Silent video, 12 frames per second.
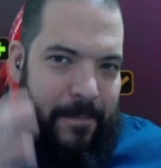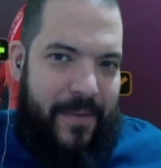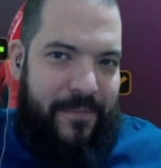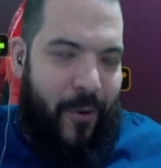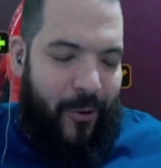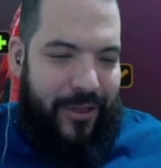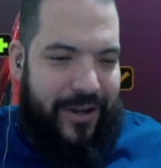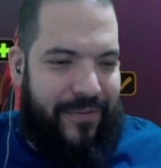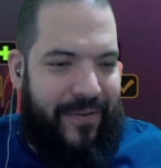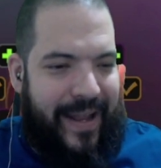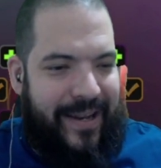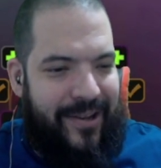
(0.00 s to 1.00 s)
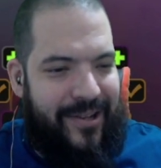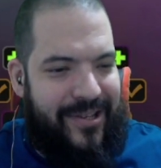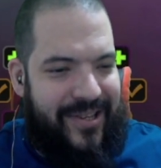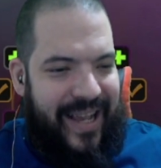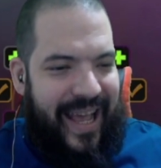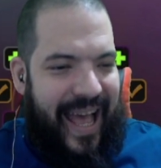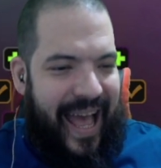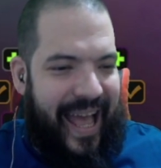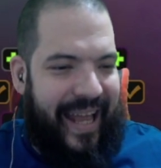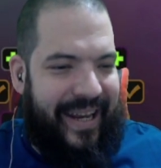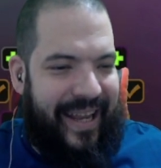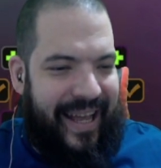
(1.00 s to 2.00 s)
for the defenders,
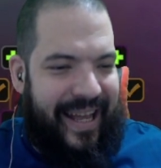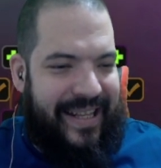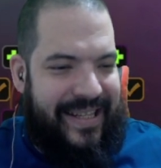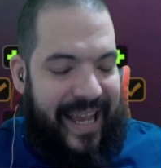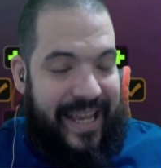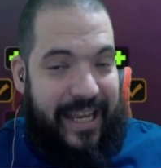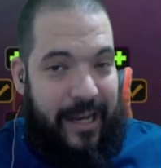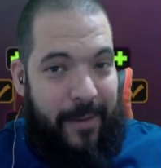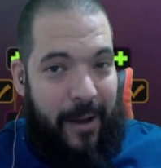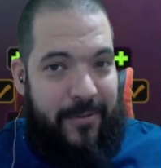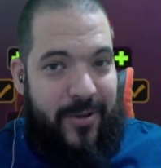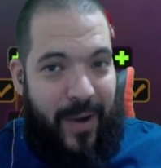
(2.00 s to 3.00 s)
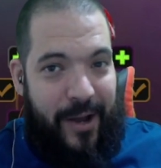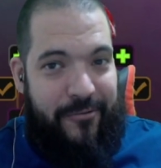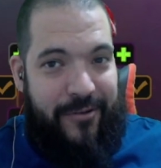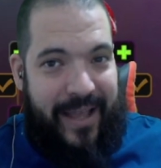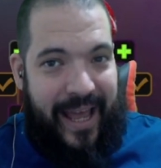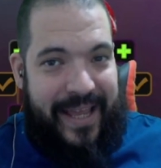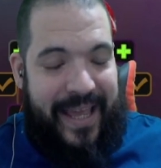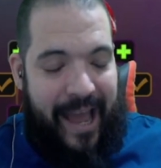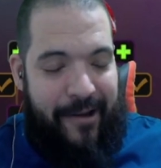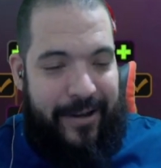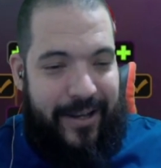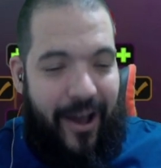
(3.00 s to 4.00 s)
and taking him up to 100k
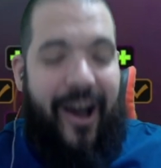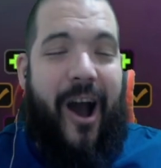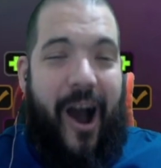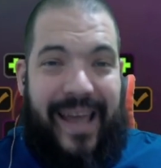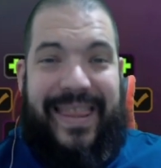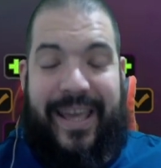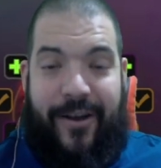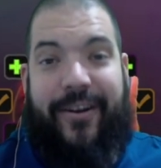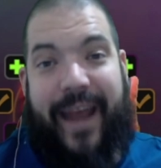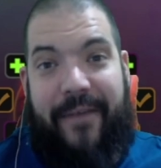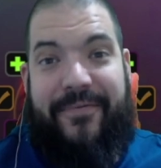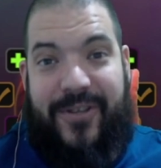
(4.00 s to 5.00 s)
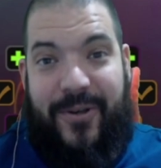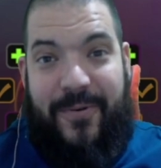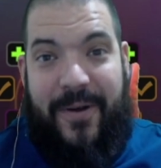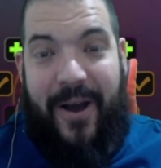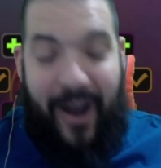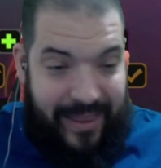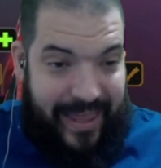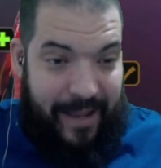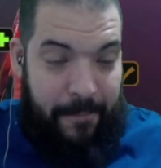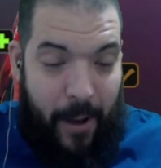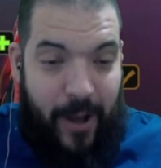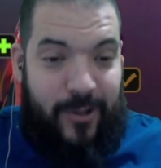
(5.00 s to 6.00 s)
character, I think I'd have to. I
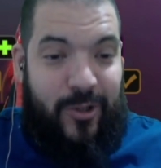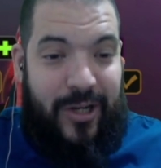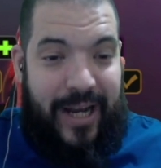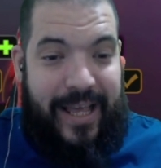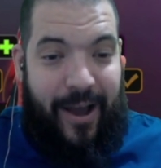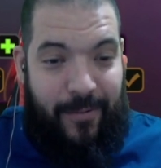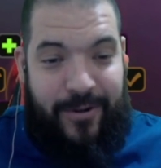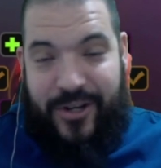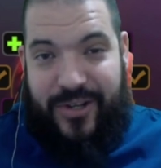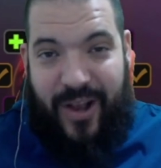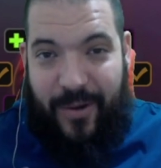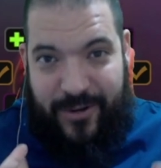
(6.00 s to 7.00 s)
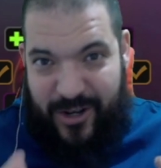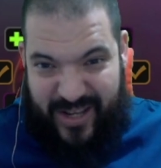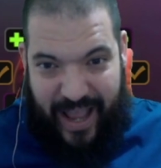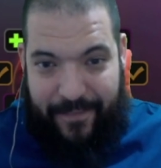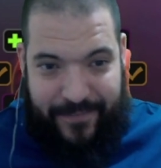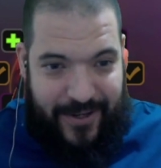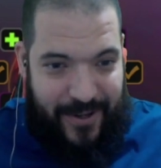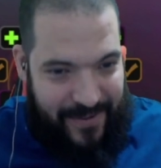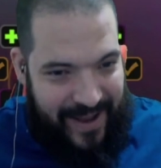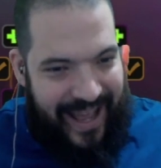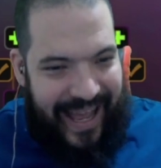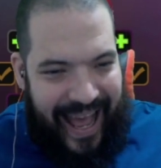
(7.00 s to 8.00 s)
think personally I would just have to.
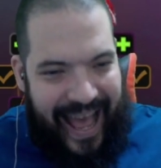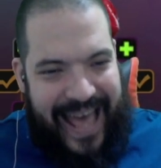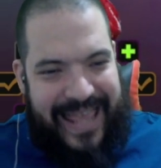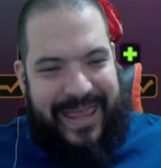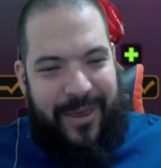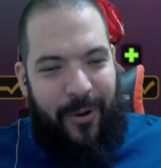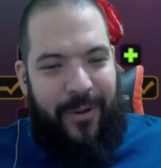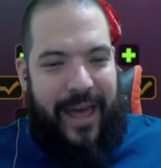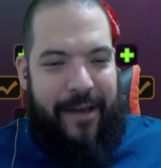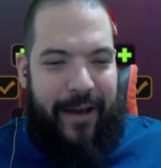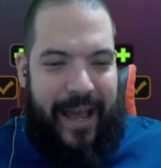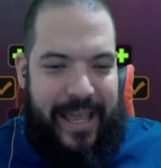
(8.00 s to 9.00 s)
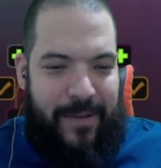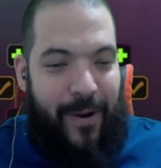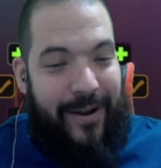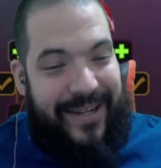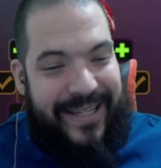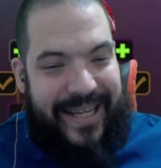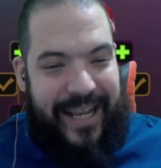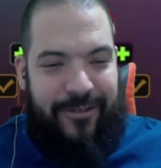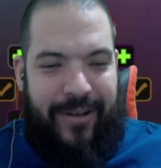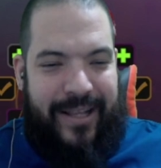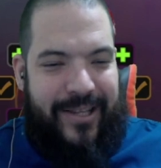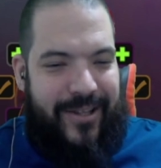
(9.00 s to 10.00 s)
Thor there at 81, 6
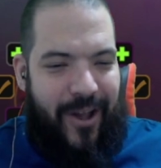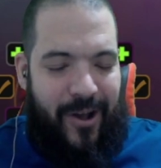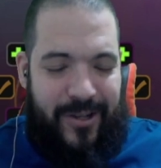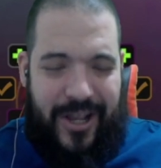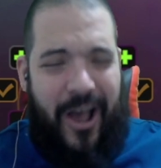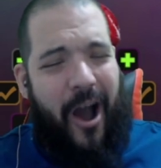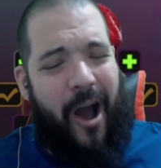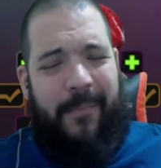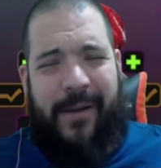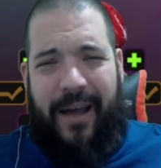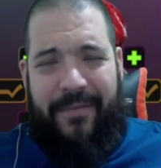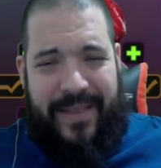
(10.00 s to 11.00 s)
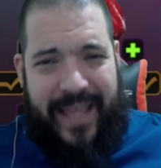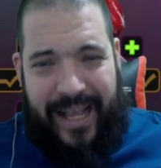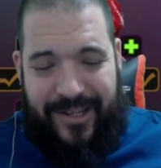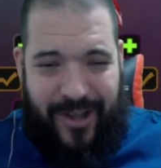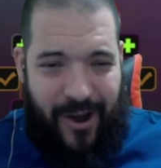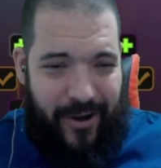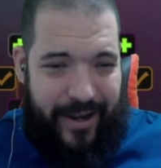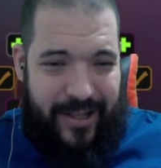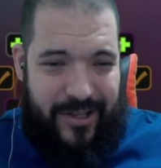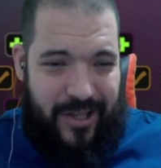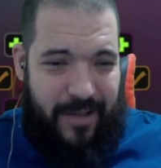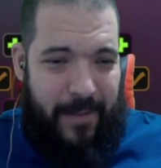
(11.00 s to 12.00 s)
stars. I'm loving the
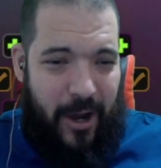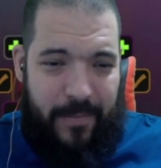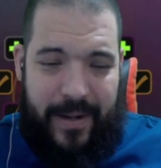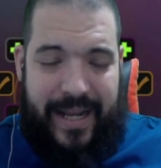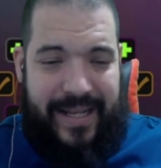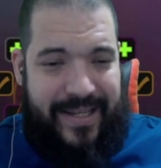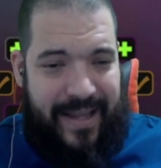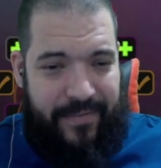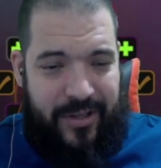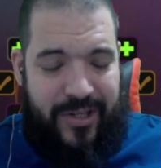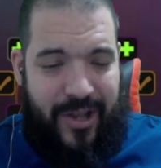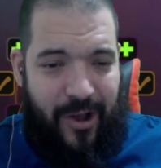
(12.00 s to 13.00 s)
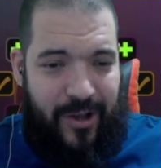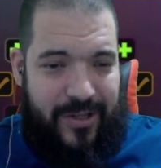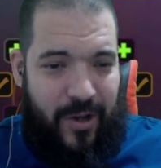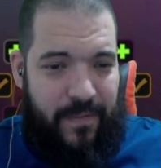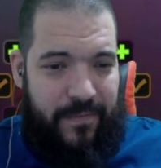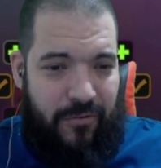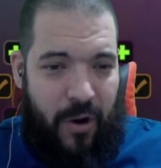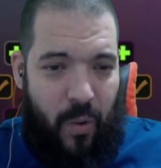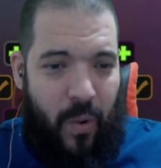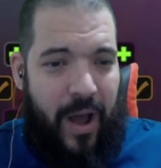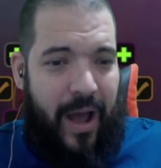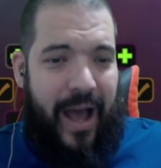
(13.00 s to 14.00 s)
Asgardians at the moment. He's 7 stars overall.
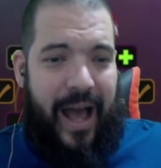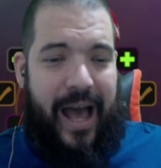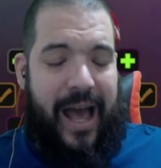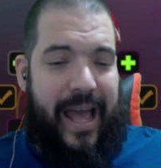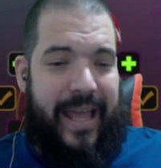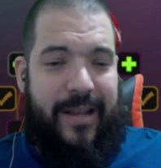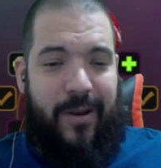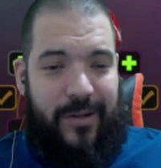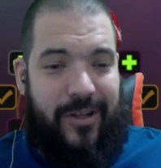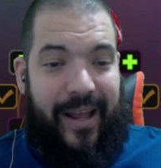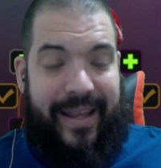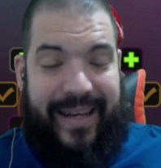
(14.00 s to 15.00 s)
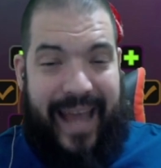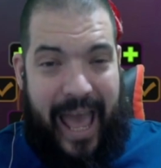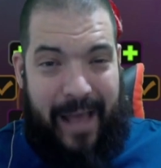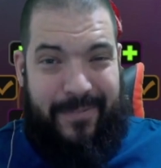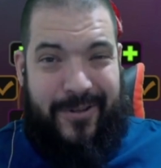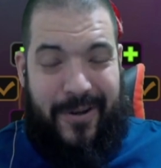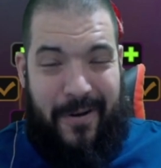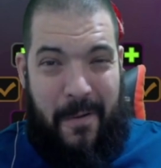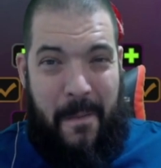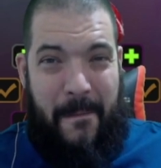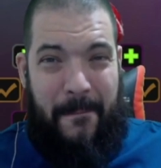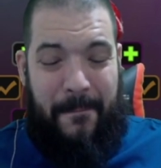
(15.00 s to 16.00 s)
He looks like an
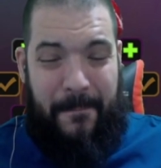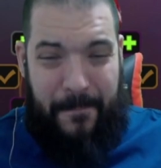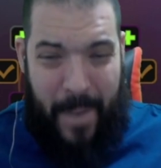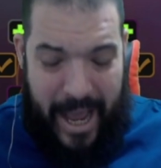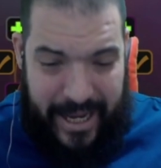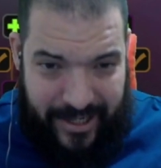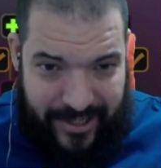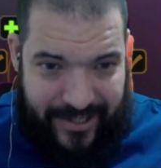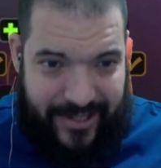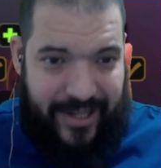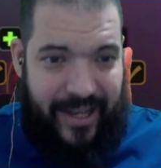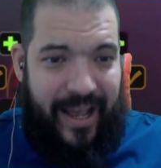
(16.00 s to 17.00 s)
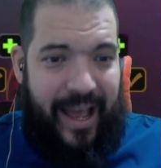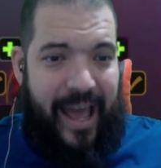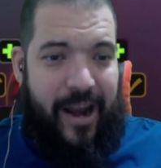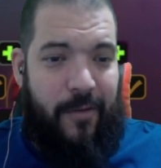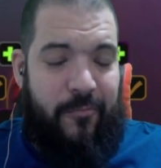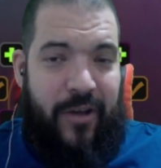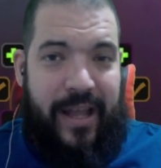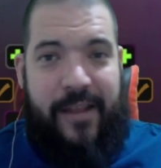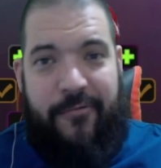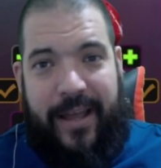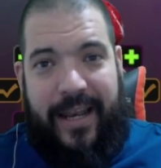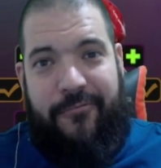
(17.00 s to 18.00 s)
absolute beast, and I'm
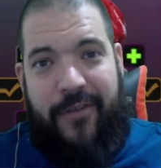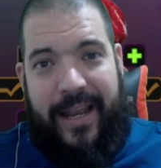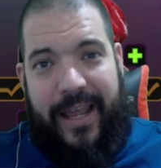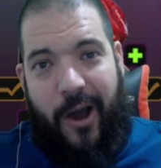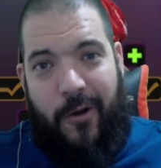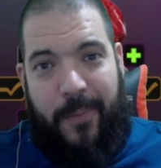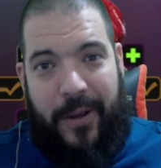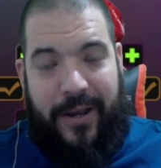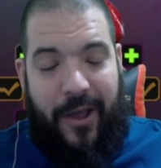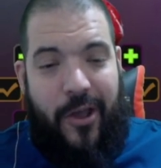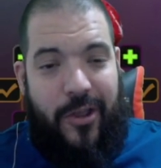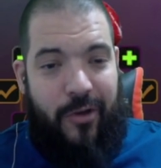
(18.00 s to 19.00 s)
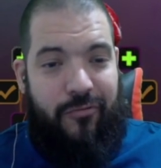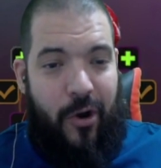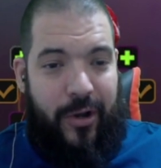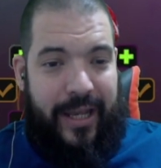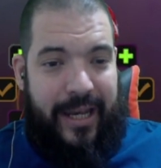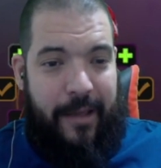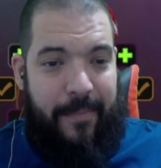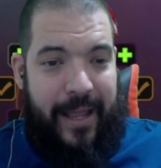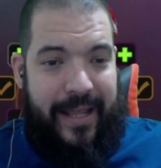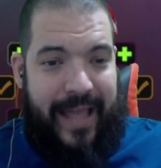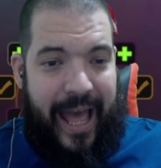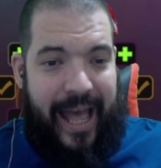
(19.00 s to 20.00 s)
really hoping you're rocking him
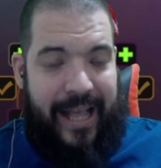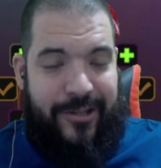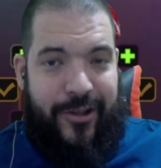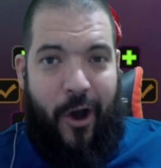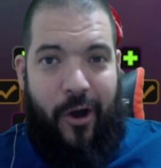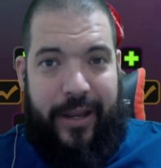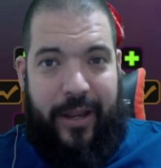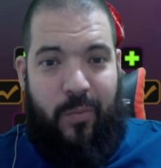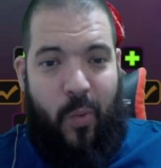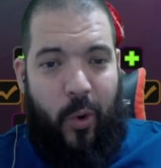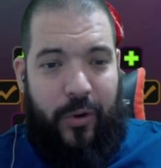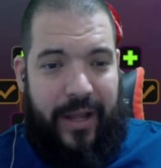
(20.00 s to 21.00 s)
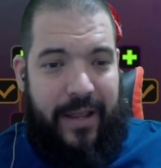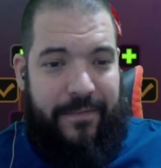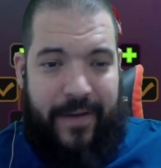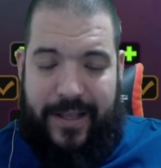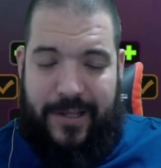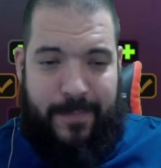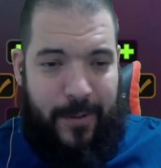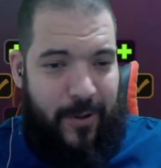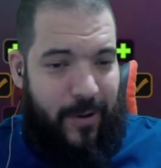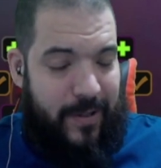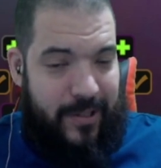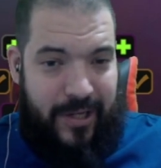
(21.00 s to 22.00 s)
in that Asgardian war defense,
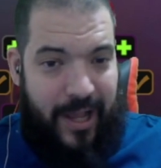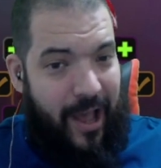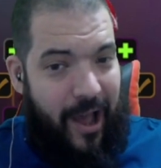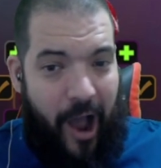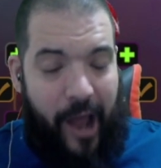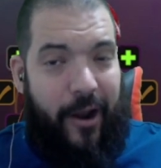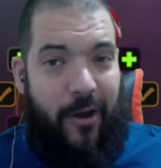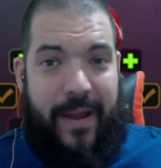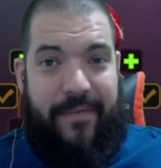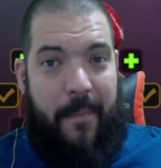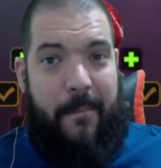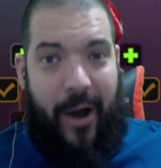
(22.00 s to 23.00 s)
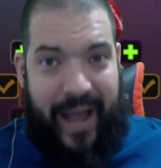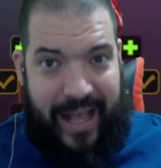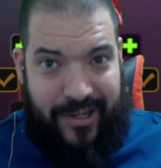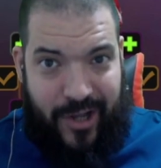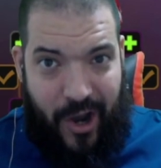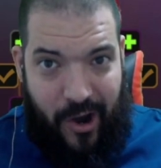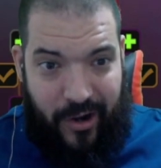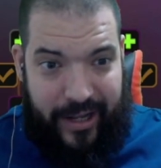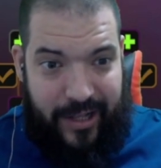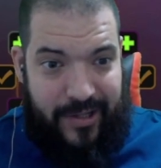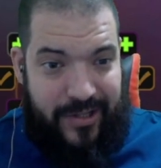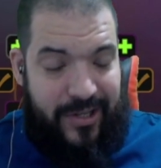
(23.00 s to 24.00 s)
because I know even my
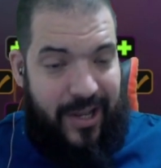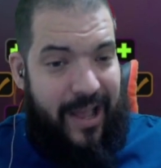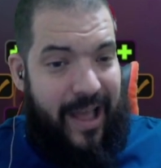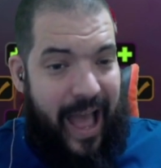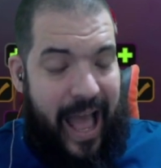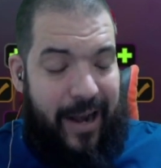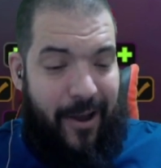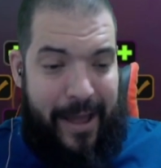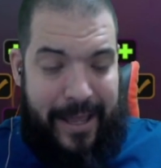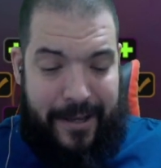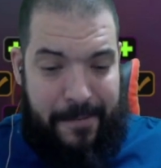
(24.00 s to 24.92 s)
Asgardians at like